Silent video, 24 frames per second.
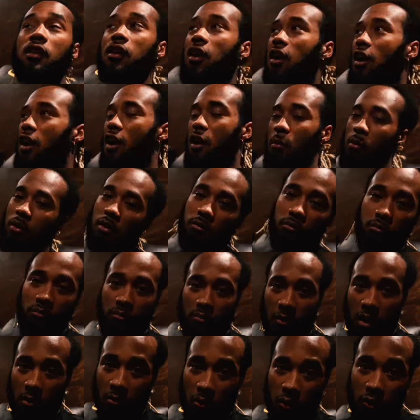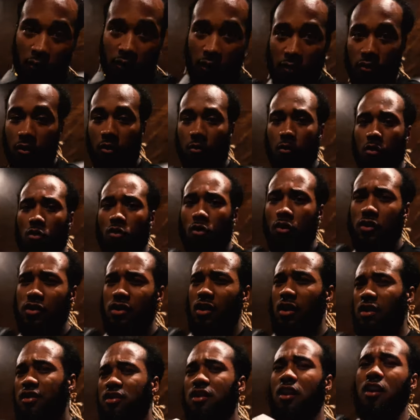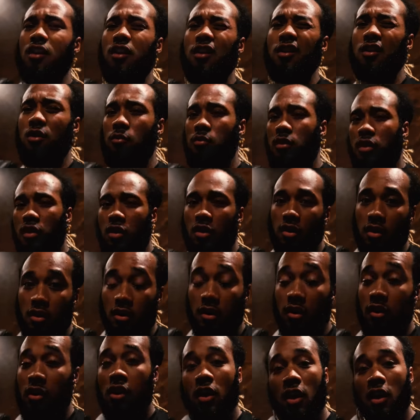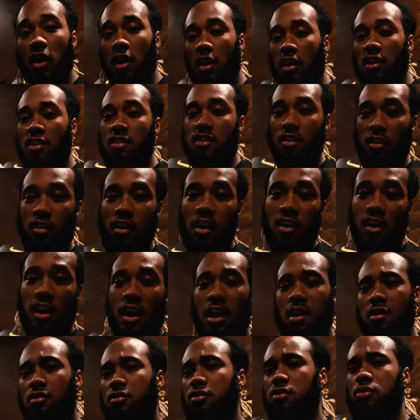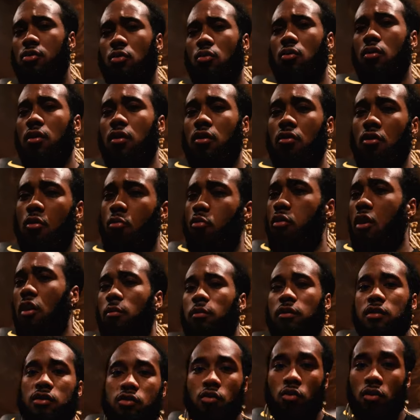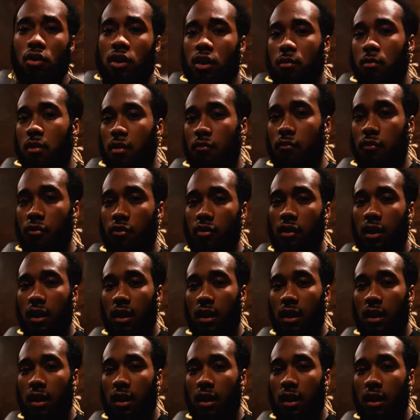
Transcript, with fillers: yeah, I'm in my movie room, of course, outside a little bit earlier. Still got a house tour or apartment tour coming up for you